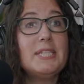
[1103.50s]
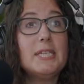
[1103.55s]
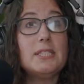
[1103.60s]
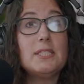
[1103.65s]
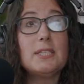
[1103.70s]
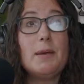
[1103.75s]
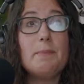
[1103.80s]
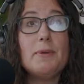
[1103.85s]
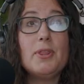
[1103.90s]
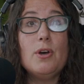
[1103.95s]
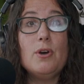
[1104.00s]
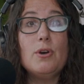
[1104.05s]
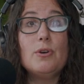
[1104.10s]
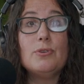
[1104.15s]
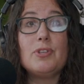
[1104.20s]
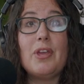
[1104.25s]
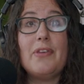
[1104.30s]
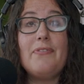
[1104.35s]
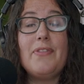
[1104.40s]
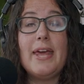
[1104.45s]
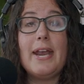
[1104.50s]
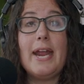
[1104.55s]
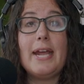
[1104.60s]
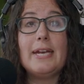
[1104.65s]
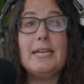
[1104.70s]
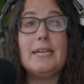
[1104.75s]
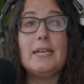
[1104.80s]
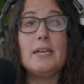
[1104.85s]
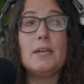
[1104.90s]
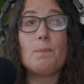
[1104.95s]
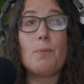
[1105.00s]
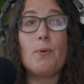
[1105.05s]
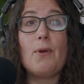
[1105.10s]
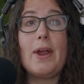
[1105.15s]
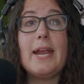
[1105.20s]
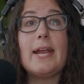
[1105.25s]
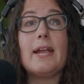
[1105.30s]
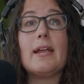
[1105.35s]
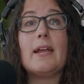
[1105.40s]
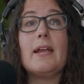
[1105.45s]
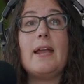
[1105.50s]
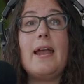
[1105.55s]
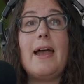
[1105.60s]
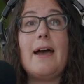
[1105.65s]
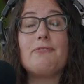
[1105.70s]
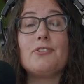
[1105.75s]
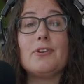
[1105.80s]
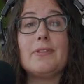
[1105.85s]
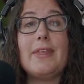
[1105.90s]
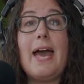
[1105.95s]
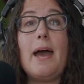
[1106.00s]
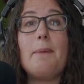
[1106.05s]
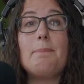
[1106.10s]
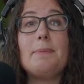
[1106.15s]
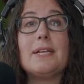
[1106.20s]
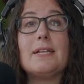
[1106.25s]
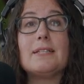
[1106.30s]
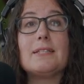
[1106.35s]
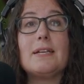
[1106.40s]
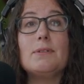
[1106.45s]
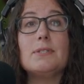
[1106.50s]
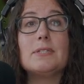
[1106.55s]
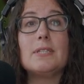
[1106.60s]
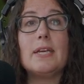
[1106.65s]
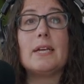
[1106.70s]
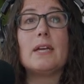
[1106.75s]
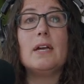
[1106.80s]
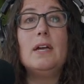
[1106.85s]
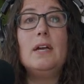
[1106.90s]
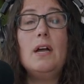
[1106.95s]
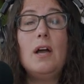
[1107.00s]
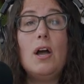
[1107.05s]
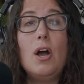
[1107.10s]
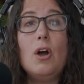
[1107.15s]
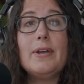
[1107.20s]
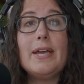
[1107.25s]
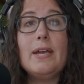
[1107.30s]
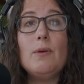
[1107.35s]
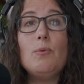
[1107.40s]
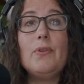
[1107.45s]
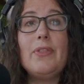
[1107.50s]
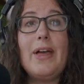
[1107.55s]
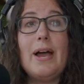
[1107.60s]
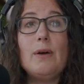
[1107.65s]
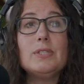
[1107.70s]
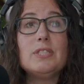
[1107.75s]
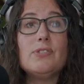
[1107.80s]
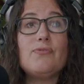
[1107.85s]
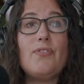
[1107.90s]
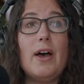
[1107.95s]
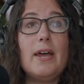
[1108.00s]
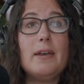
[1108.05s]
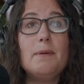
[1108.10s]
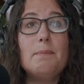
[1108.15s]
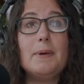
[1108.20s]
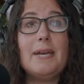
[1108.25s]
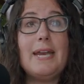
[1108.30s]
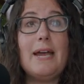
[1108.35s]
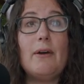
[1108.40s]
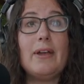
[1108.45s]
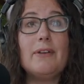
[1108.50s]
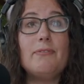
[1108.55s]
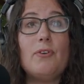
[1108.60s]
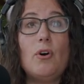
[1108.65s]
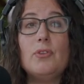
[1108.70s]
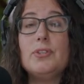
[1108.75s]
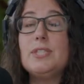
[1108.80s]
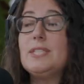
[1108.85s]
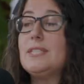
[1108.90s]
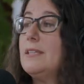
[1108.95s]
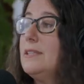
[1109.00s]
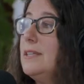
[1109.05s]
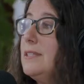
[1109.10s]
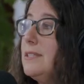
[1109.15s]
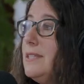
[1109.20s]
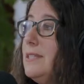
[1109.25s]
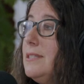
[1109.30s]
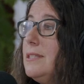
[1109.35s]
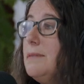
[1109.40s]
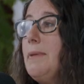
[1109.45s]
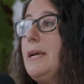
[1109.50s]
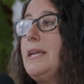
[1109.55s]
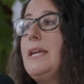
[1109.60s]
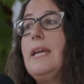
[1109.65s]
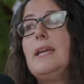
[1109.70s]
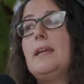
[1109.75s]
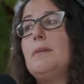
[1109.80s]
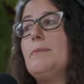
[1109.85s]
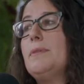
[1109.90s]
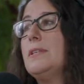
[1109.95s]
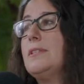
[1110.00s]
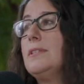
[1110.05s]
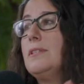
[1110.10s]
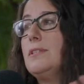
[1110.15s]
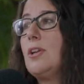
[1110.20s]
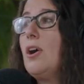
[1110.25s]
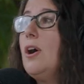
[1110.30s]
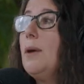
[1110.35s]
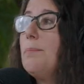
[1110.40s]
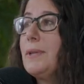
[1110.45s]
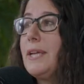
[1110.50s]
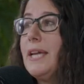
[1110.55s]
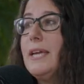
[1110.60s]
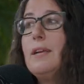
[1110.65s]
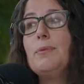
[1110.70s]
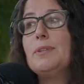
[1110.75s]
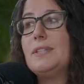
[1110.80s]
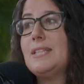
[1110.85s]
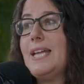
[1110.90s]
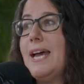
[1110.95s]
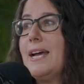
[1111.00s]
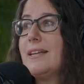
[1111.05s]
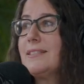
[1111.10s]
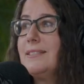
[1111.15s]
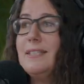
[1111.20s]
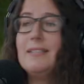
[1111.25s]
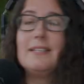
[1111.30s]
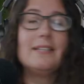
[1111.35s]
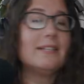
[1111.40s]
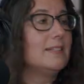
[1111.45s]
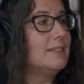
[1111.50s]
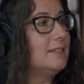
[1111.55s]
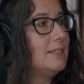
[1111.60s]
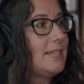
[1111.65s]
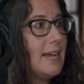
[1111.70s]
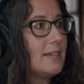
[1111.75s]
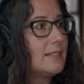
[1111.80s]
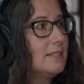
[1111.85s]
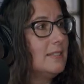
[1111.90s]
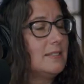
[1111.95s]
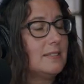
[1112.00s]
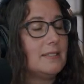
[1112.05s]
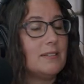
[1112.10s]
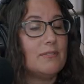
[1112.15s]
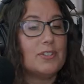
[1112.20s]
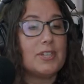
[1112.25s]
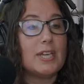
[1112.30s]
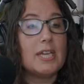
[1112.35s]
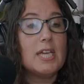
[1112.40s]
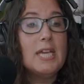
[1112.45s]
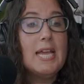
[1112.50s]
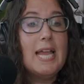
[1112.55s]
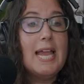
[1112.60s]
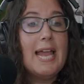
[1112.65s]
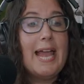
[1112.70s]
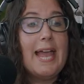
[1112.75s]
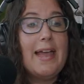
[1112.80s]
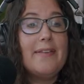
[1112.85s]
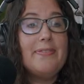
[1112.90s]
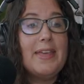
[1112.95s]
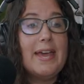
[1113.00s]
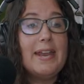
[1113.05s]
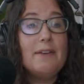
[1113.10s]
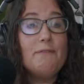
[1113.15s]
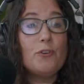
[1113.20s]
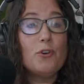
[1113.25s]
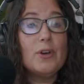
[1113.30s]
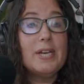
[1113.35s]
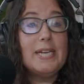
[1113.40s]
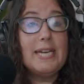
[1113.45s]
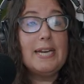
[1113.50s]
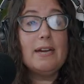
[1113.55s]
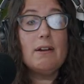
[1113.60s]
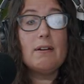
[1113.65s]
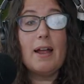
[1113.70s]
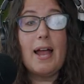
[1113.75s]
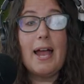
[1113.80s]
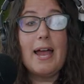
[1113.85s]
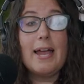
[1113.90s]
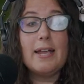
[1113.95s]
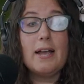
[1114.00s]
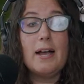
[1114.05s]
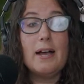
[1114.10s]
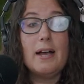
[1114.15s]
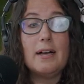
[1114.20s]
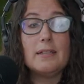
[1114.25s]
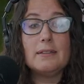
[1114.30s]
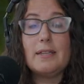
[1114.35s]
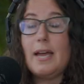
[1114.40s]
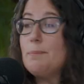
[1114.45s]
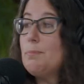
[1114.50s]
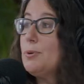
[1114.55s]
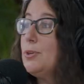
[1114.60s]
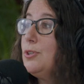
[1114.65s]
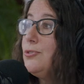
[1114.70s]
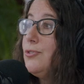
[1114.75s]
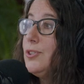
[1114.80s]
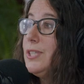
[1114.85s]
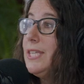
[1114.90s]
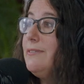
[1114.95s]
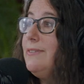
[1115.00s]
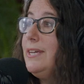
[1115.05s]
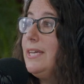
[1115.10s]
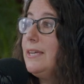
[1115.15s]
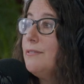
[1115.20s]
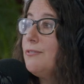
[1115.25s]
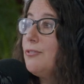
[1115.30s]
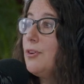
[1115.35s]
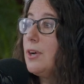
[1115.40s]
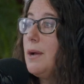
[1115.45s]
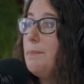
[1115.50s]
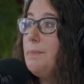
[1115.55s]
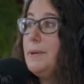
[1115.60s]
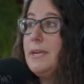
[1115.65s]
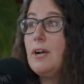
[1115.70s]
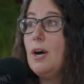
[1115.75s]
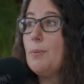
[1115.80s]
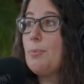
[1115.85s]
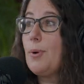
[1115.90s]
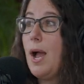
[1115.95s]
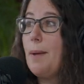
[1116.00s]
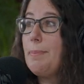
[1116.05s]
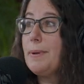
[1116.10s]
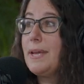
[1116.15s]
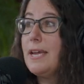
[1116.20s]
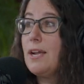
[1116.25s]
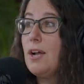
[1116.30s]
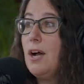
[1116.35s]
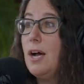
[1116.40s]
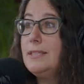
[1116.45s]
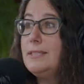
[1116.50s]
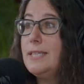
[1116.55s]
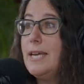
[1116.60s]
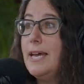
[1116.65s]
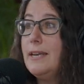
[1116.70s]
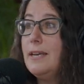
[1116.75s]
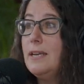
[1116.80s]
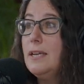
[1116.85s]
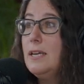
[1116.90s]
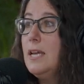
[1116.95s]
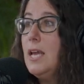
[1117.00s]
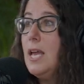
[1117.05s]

did some of those, and then I needed a break after that because I was like, "Okay, well that was fun, but now I have all these LLCs in my name. This is complicated with taxing, taxes, and everything." And then for a year, I uh, line produced for TV for a company called Propagate Content,